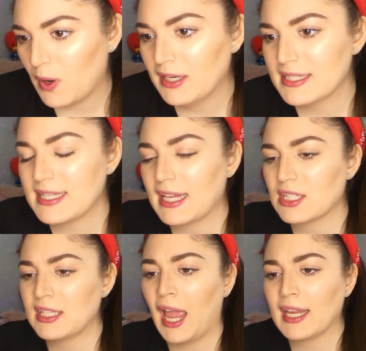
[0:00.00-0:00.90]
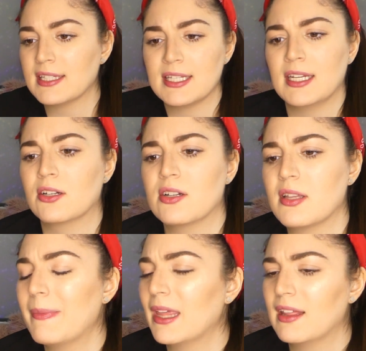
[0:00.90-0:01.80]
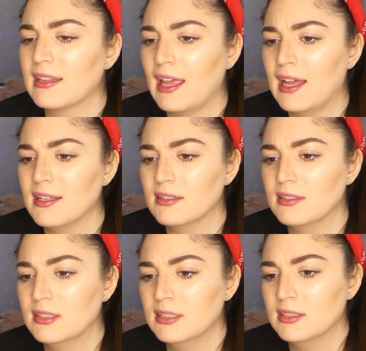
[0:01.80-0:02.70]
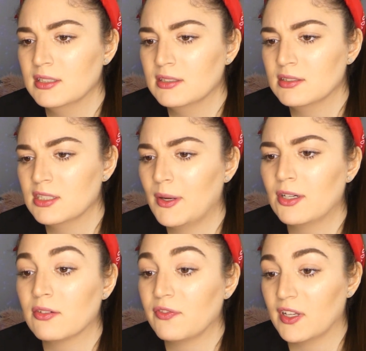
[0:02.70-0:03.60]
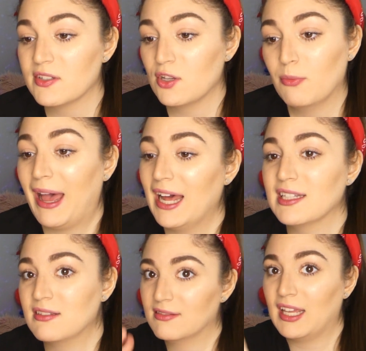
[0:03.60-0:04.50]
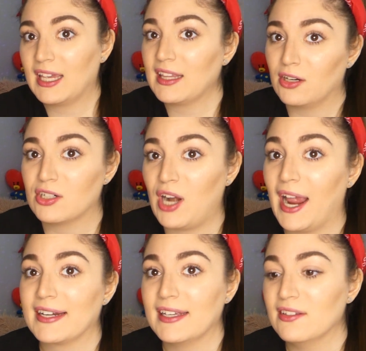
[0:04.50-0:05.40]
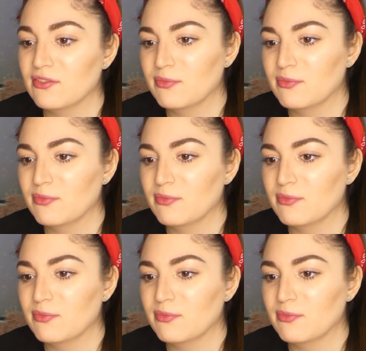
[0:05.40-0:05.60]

one is like 19 or something like that. So I don't feel so bad thinking they're attractive,